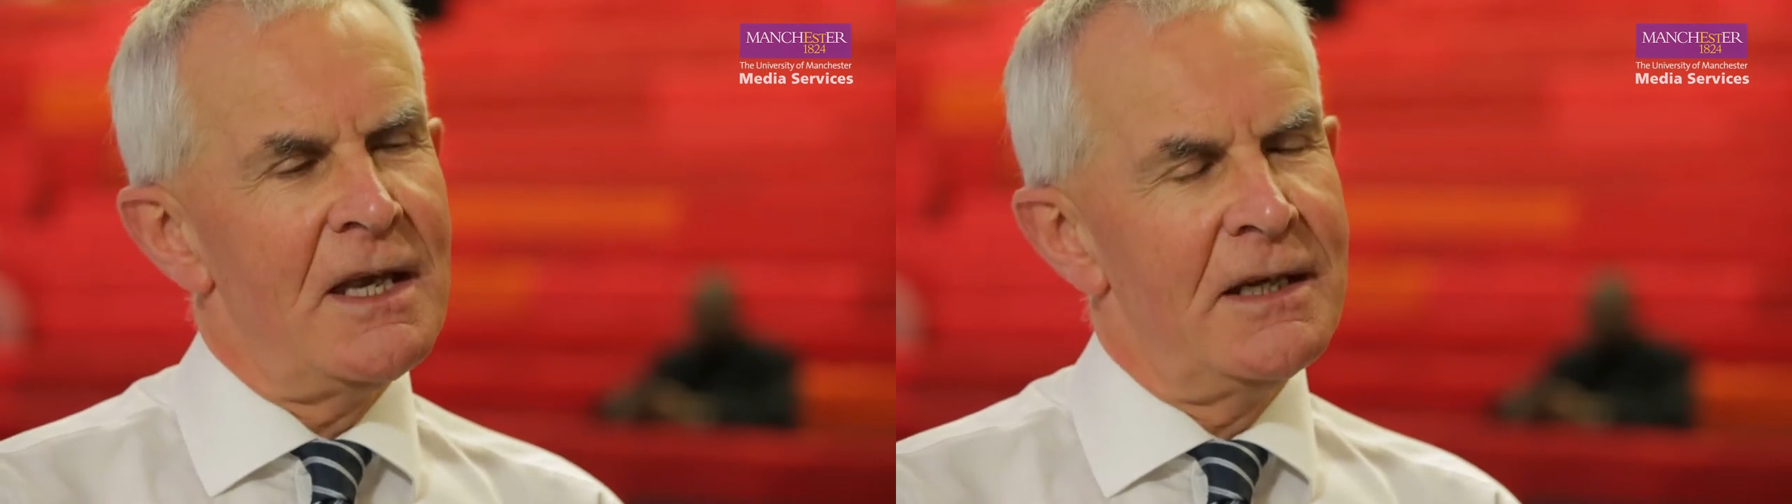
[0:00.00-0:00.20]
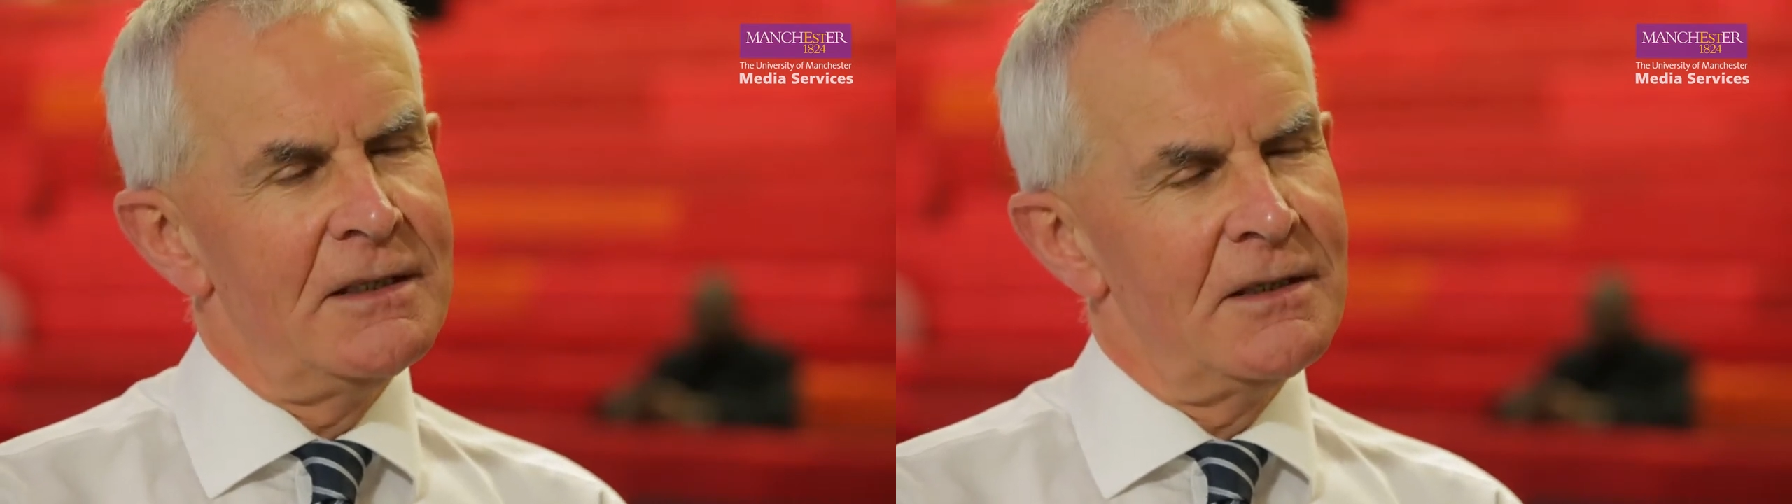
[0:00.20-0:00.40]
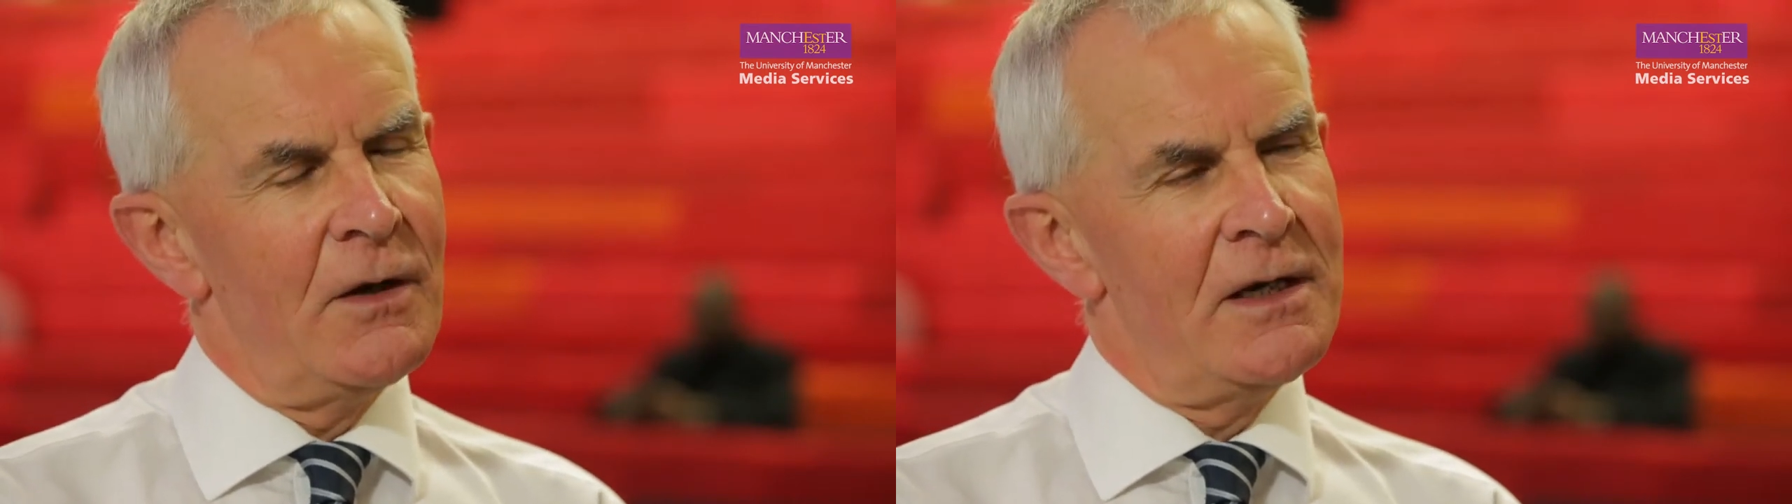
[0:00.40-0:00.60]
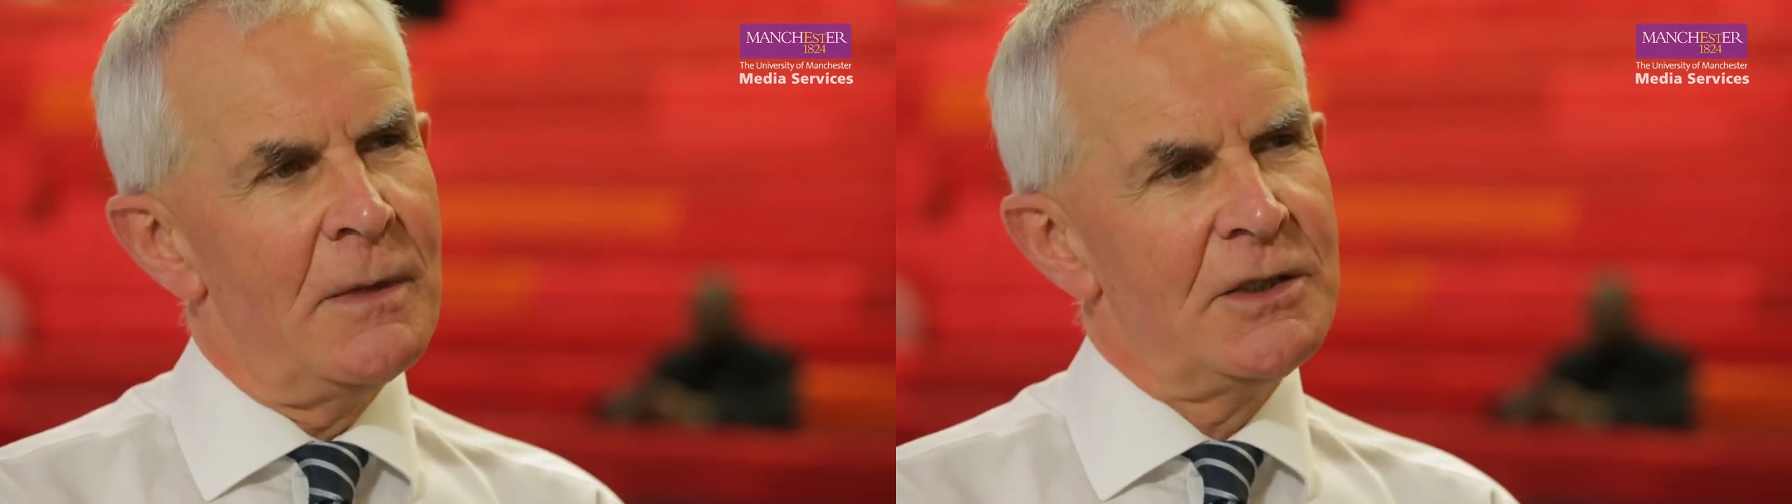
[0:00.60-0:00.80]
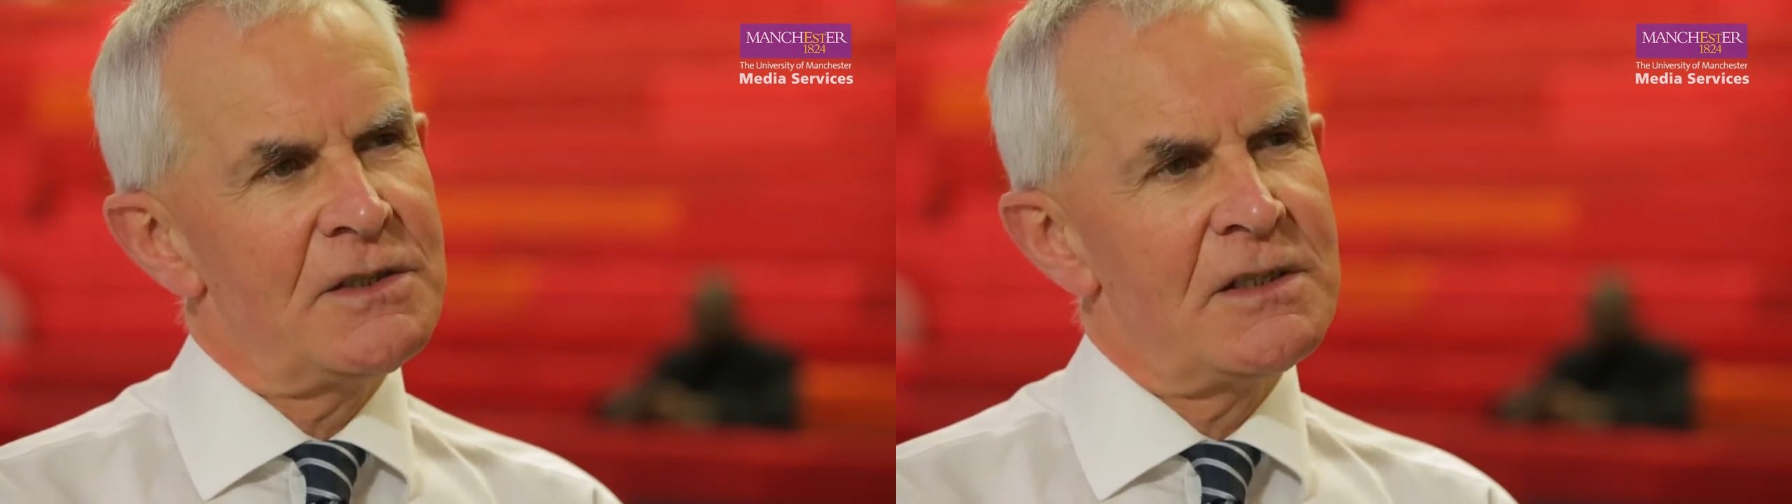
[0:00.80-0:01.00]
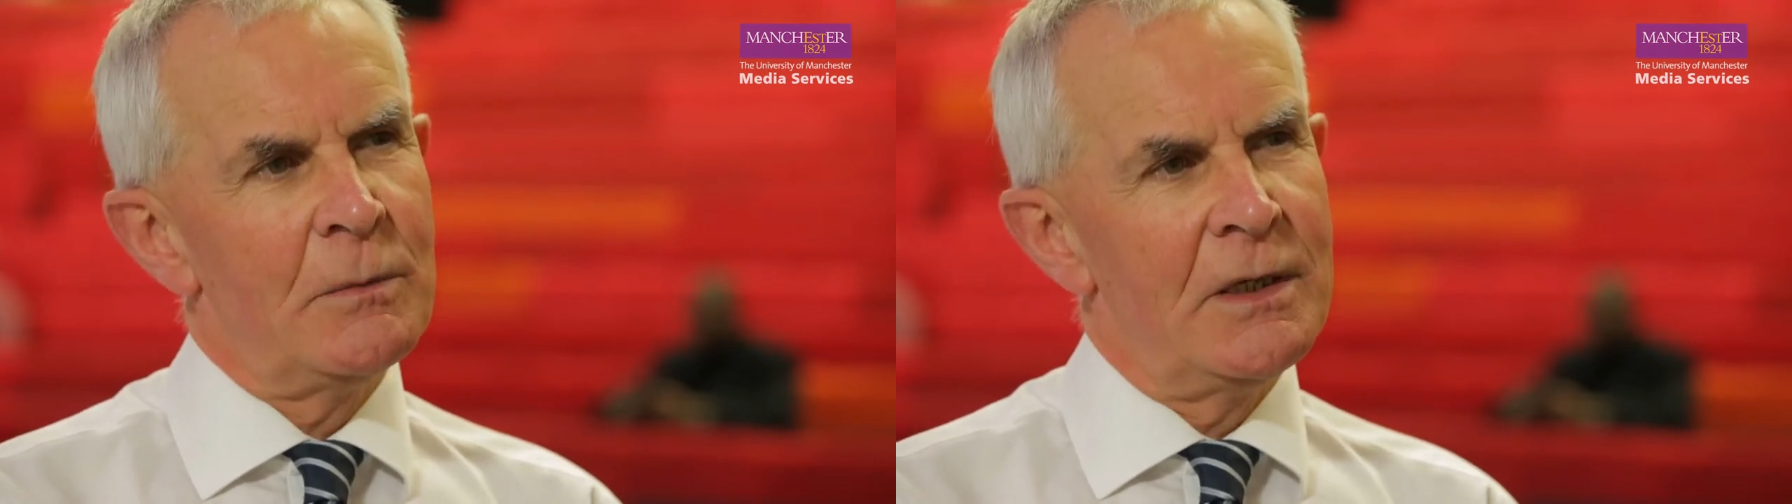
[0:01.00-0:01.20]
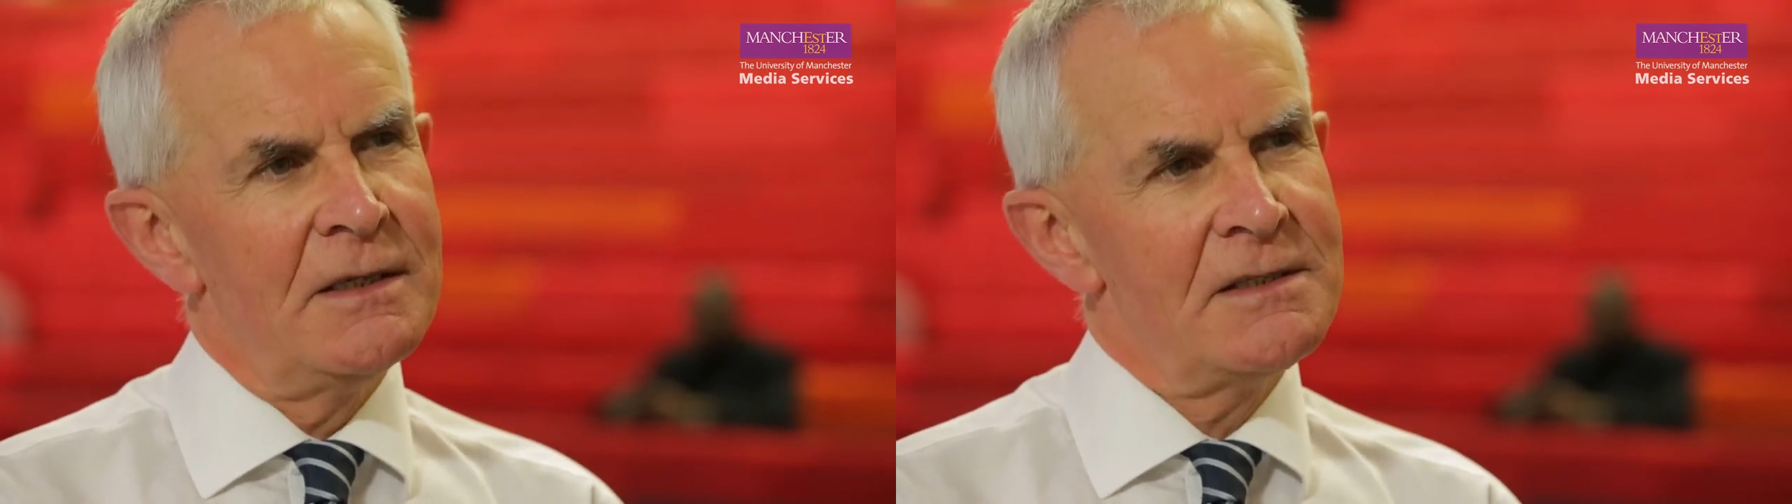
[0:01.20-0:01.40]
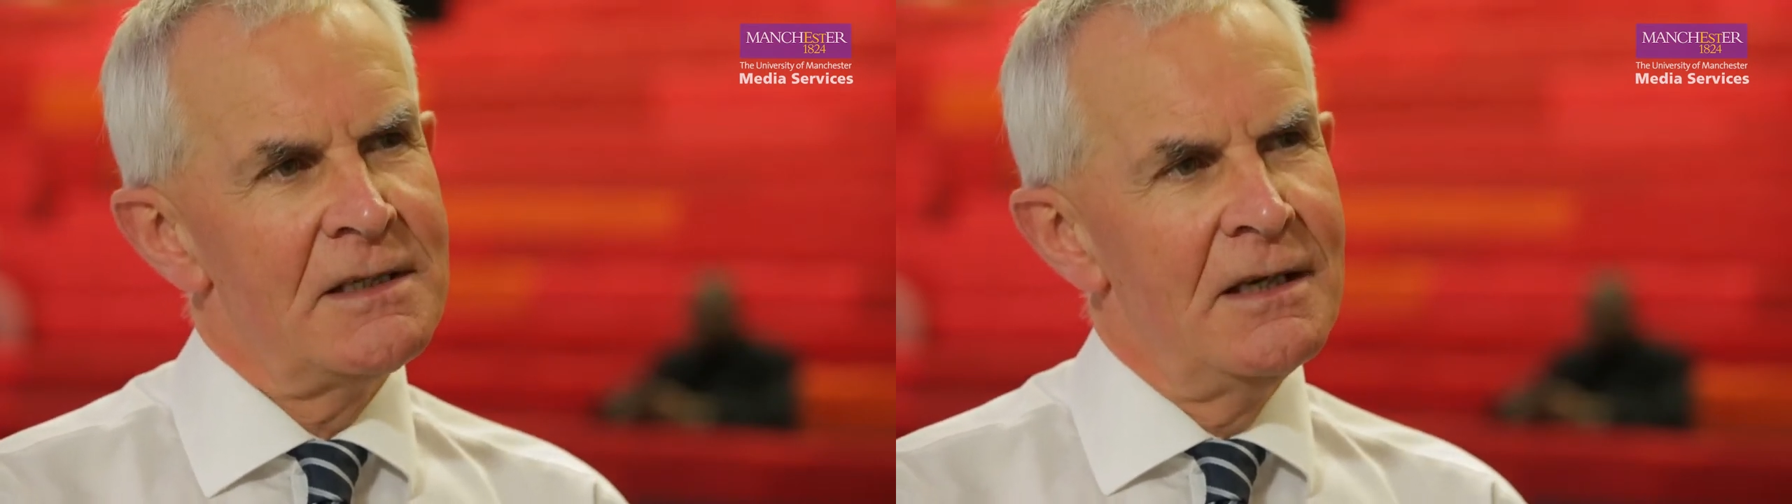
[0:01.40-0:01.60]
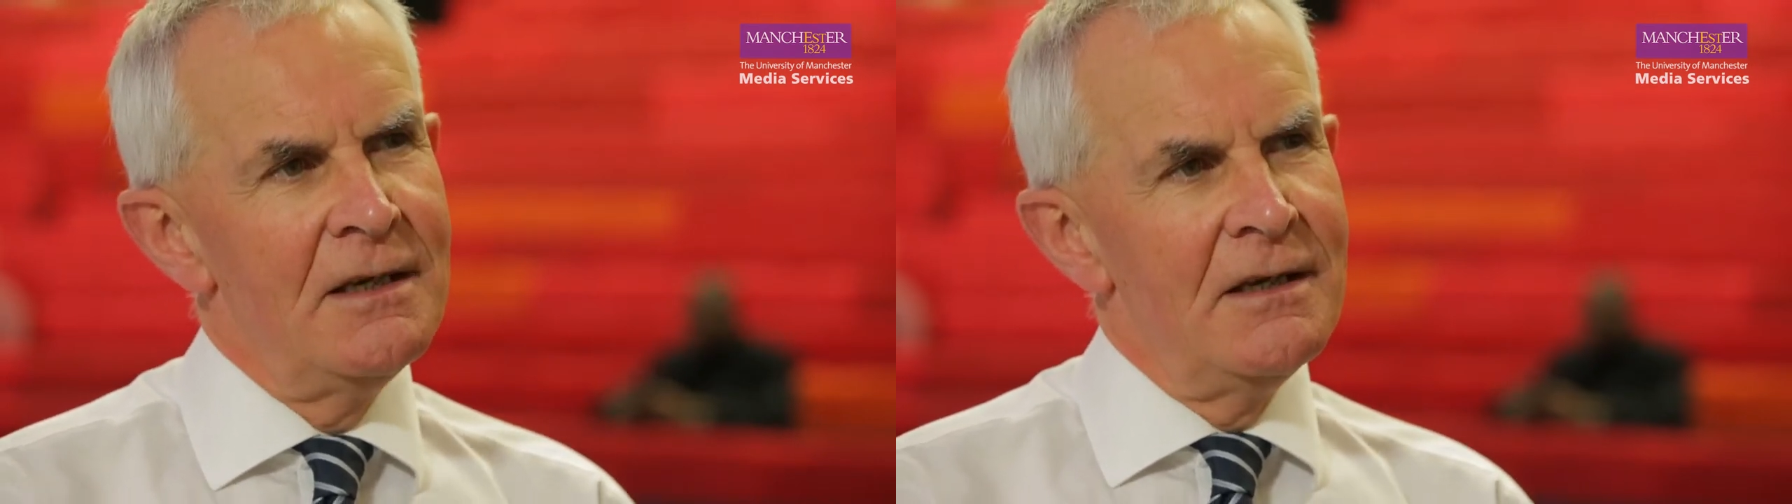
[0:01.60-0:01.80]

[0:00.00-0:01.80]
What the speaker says: had in Greater Manchester Police